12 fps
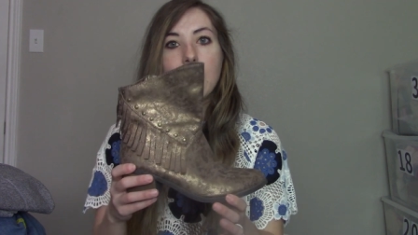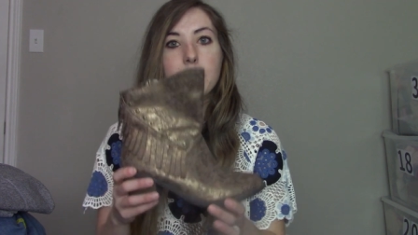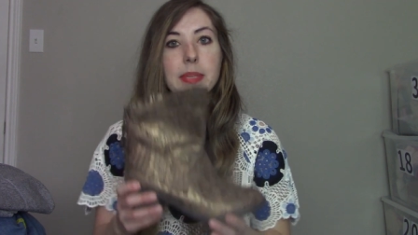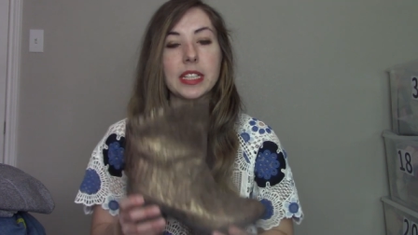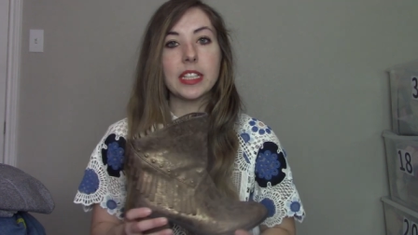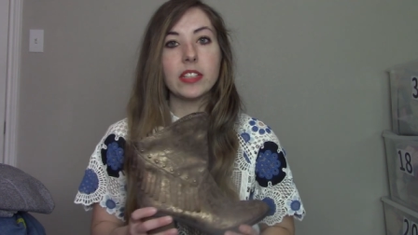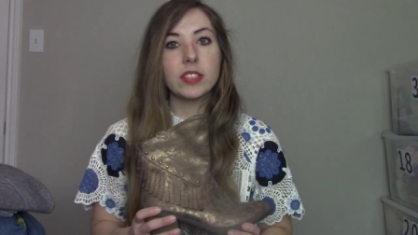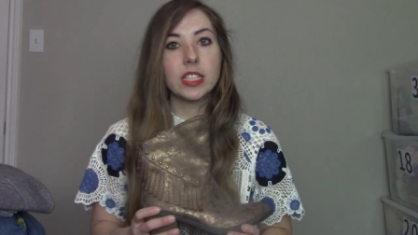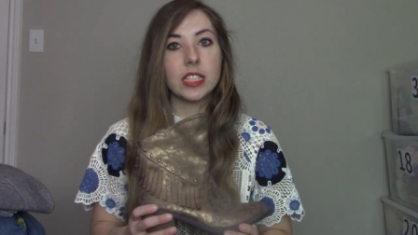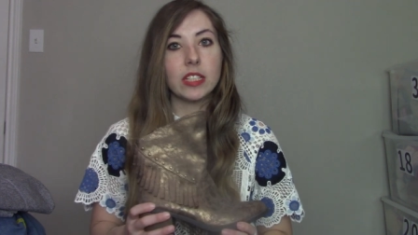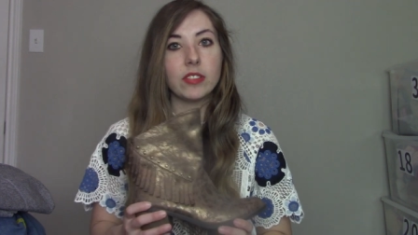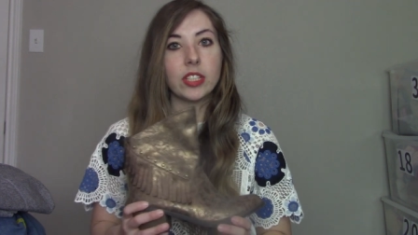I believe
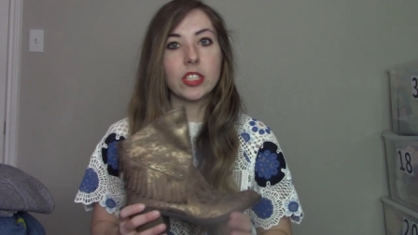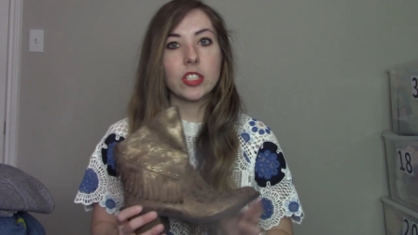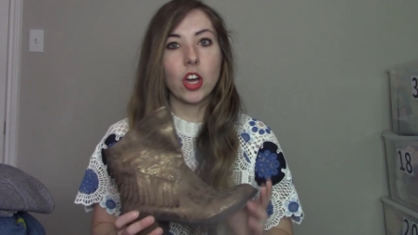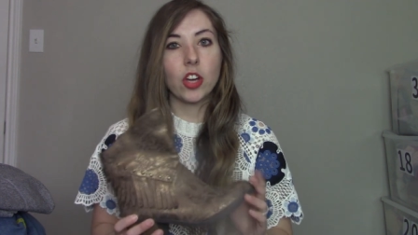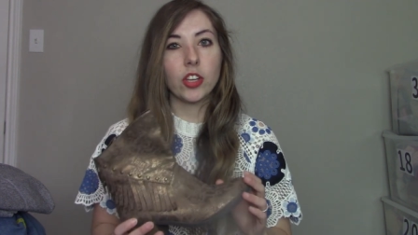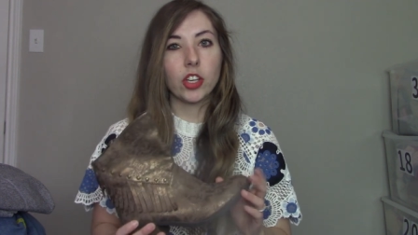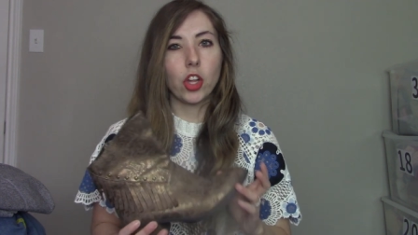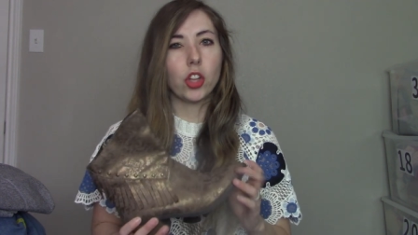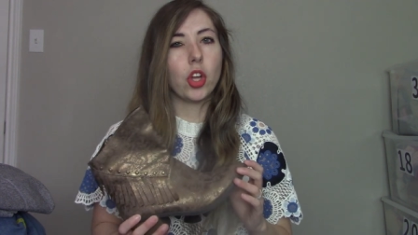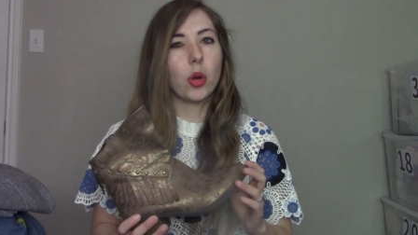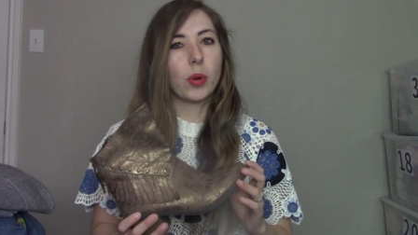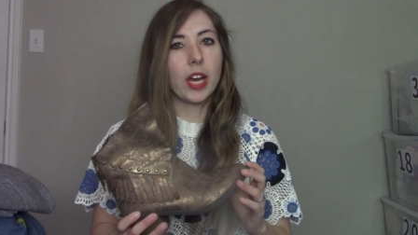Stevies are like a
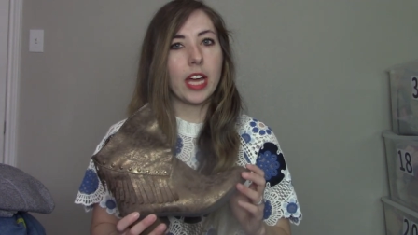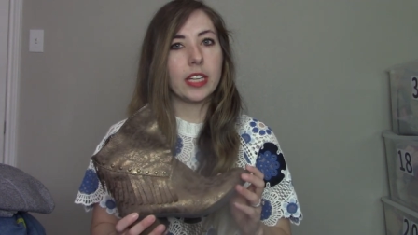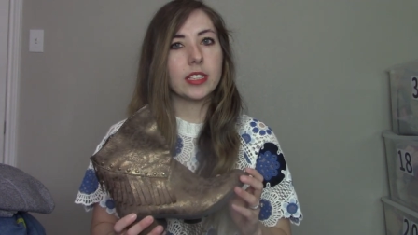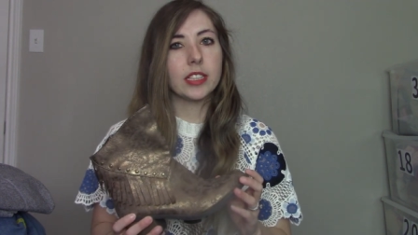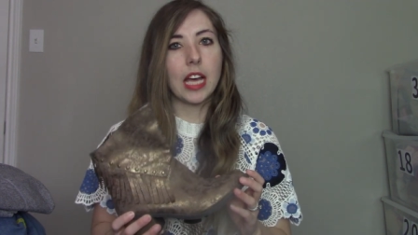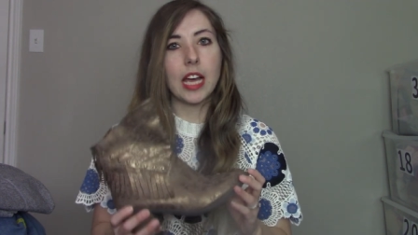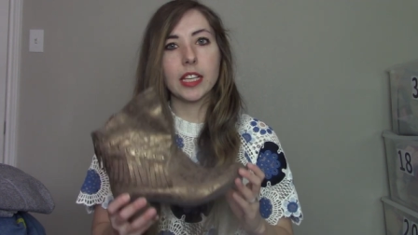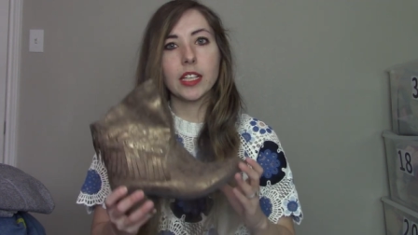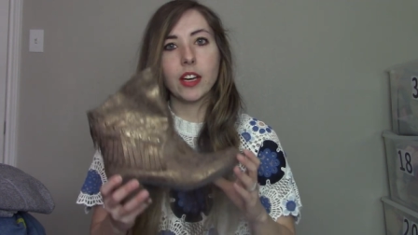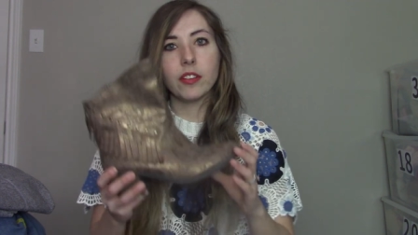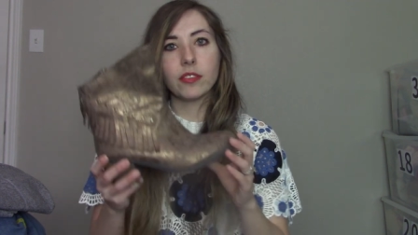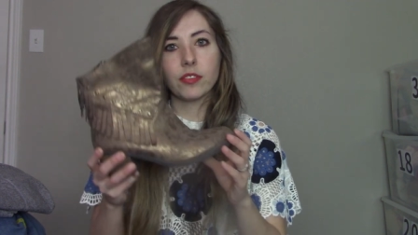lower end line
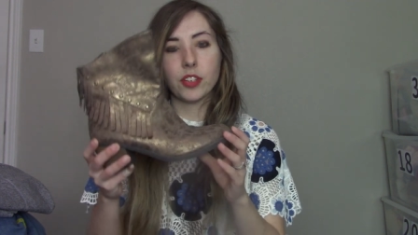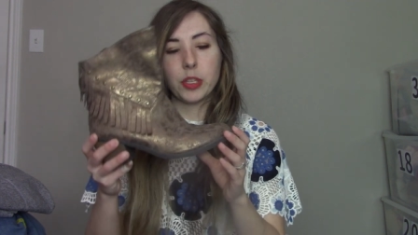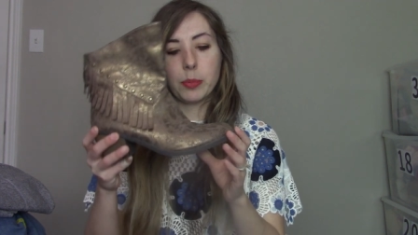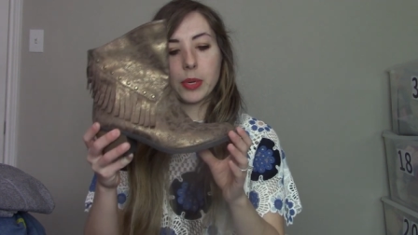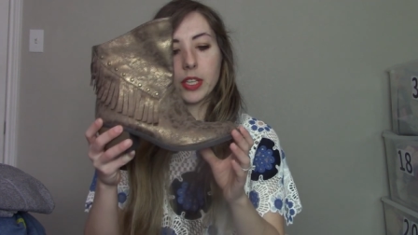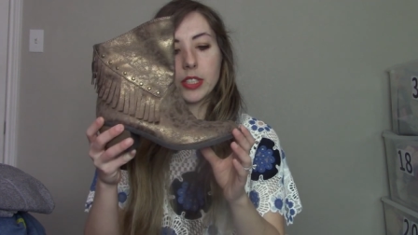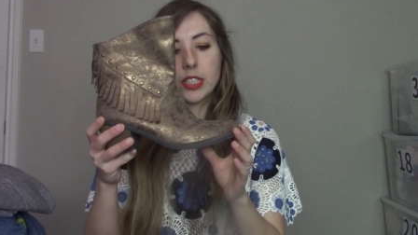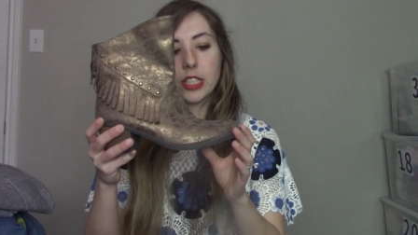of Freebirds.